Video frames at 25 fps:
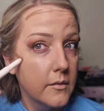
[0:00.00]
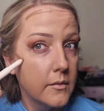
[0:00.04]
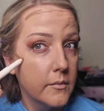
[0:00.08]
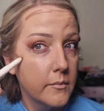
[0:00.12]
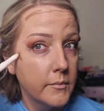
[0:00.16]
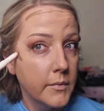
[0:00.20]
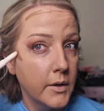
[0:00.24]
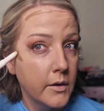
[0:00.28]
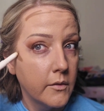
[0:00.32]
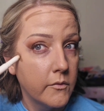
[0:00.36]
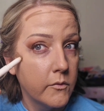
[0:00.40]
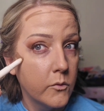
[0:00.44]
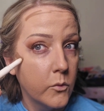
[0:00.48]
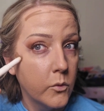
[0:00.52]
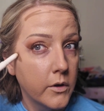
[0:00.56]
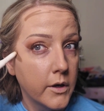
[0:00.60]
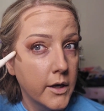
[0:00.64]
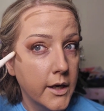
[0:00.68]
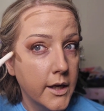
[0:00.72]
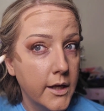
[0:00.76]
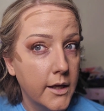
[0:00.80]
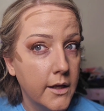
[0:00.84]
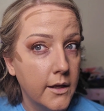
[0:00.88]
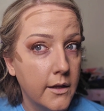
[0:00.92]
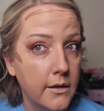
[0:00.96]
my
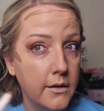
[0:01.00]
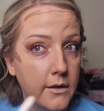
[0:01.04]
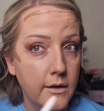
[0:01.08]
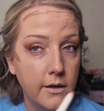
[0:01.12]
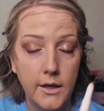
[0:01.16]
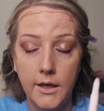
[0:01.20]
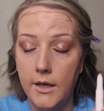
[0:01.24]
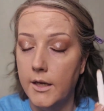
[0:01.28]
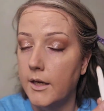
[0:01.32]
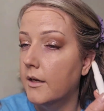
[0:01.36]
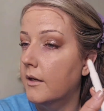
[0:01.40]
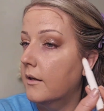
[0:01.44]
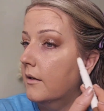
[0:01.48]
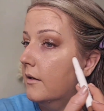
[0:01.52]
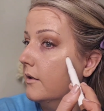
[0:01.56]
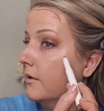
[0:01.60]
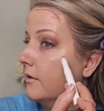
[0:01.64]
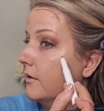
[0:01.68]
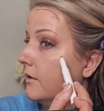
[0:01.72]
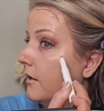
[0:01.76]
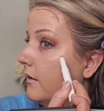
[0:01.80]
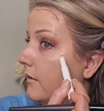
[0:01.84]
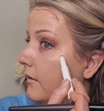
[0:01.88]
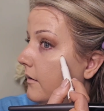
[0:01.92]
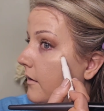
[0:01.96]
forehead
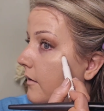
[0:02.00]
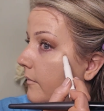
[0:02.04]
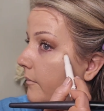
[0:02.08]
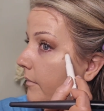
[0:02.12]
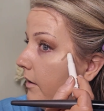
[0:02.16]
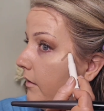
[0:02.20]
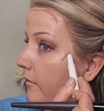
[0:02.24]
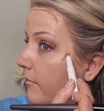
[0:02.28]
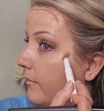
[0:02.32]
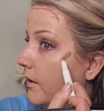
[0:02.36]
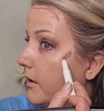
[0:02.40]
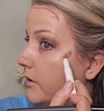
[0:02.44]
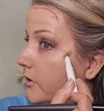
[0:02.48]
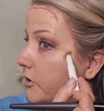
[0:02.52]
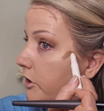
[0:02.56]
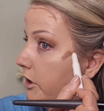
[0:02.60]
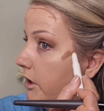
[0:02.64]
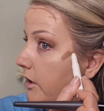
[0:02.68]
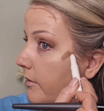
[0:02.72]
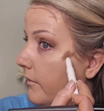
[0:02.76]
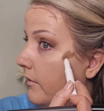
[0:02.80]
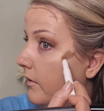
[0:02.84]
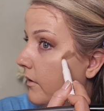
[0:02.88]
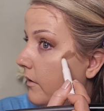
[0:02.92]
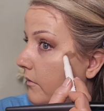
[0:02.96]
and above my
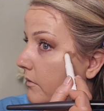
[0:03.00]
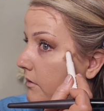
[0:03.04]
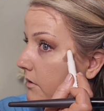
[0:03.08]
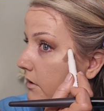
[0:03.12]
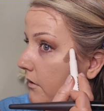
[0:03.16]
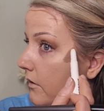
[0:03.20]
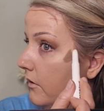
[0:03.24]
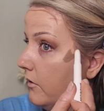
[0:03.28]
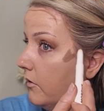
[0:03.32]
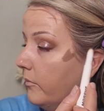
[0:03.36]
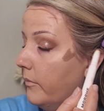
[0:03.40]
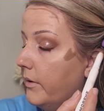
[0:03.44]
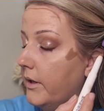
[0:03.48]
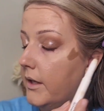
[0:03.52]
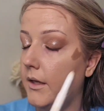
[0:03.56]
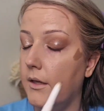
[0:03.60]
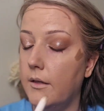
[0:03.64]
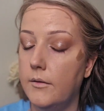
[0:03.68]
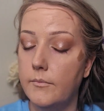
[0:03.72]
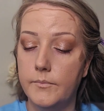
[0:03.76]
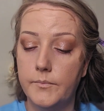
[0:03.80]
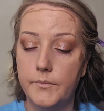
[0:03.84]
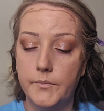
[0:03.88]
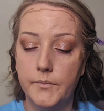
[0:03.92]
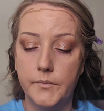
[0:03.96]
cheekbones a little
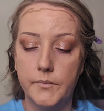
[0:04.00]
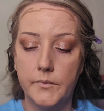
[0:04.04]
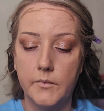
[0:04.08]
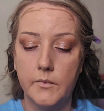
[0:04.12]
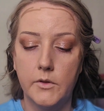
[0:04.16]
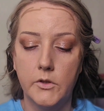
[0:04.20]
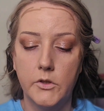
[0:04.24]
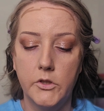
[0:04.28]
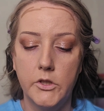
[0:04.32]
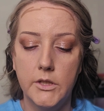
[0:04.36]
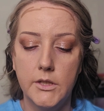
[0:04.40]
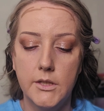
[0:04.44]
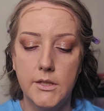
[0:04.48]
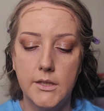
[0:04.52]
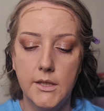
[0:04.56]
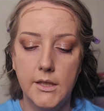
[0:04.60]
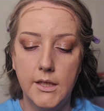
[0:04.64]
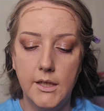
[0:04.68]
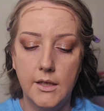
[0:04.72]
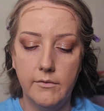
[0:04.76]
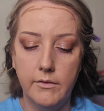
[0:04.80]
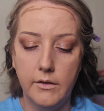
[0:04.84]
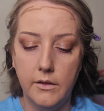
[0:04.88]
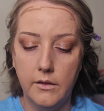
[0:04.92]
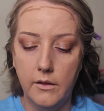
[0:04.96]
bit, just to
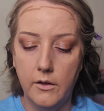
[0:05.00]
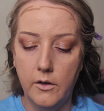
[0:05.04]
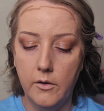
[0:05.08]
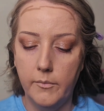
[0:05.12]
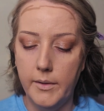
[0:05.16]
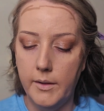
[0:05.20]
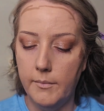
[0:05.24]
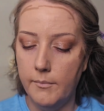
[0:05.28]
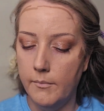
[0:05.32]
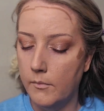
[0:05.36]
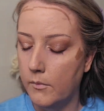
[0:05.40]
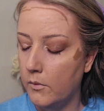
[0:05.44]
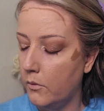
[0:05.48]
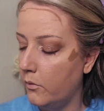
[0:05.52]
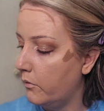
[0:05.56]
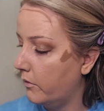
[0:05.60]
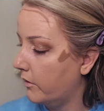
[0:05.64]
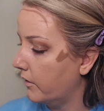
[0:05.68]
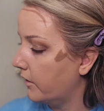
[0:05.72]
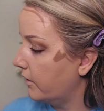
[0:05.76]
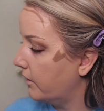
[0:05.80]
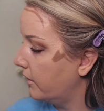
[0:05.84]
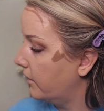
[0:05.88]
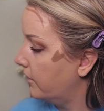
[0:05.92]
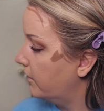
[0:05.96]
give a little bit
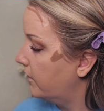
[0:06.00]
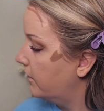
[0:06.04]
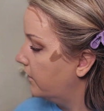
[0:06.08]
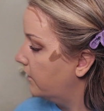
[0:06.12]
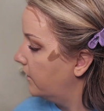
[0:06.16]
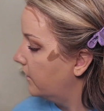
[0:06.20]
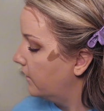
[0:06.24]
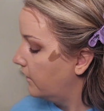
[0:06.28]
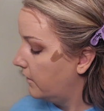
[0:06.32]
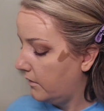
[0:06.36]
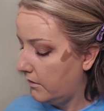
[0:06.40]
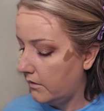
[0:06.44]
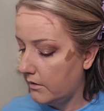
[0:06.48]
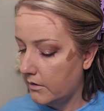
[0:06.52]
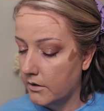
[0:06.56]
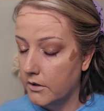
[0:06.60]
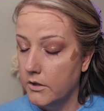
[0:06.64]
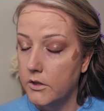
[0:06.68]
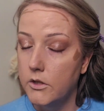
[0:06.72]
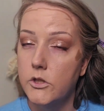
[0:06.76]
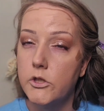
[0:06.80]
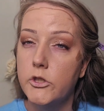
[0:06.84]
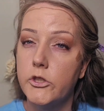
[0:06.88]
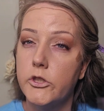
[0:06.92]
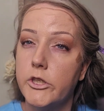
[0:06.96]
more
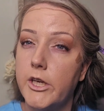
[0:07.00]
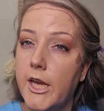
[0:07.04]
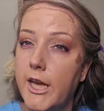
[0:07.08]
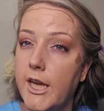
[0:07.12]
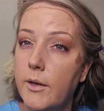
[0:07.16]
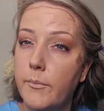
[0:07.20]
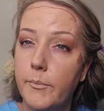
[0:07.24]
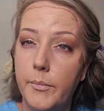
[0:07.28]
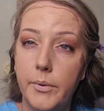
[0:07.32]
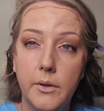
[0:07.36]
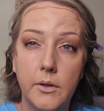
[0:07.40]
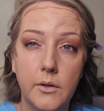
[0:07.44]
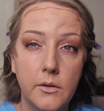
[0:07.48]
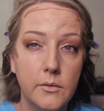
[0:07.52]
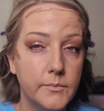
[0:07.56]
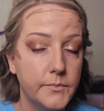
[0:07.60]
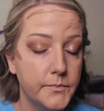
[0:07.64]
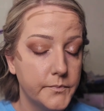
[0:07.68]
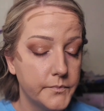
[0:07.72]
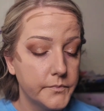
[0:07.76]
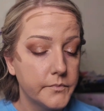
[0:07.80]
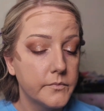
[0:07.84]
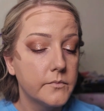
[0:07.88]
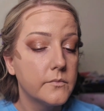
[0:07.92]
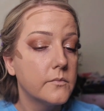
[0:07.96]
shape.
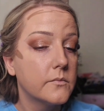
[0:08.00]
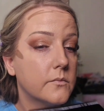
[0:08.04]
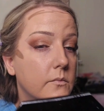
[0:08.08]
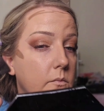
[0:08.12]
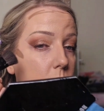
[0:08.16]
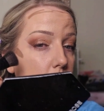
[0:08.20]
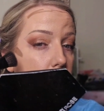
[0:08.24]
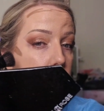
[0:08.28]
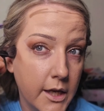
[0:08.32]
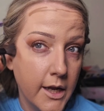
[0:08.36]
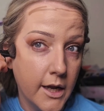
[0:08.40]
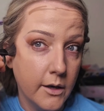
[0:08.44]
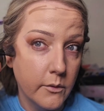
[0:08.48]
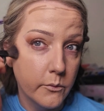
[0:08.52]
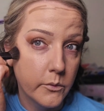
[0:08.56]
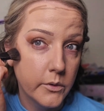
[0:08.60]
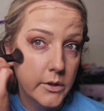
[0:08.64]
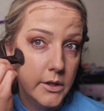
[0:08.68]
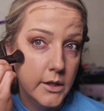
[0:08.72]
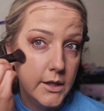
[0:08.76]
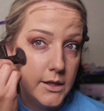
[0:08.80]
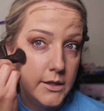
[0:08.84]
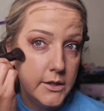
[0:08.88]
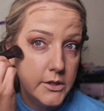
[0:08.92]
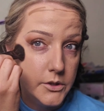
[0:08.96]
I
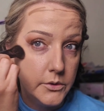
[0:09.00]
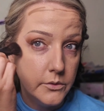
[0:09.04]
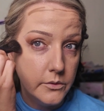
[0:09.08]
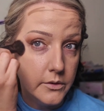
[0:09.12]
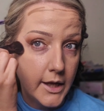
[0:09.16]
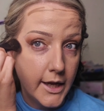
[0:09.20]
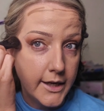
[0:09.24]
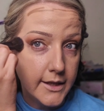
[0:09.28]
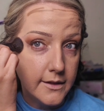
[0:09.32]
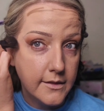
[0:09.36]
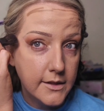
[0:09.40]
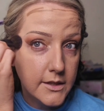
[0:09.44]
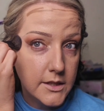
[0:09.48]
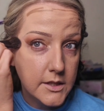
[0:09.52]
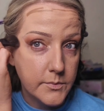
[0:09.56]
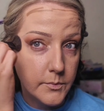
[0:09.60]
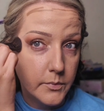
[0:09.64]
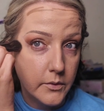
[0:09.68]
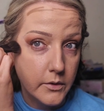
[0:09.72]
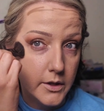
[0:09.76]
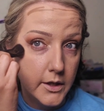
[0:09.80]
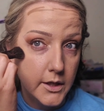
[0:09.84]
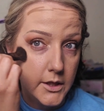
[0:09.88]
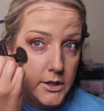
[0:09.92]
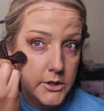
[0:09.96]
really do like this
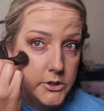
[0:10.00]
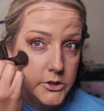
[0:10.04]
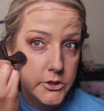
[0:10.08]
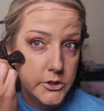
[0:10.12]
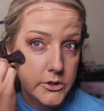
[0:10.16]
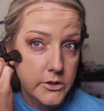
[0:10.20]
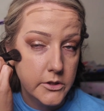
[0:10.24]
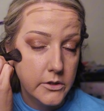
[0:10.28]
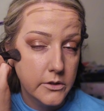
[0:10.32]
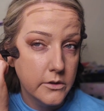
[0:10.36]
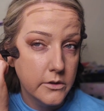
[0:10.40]
brush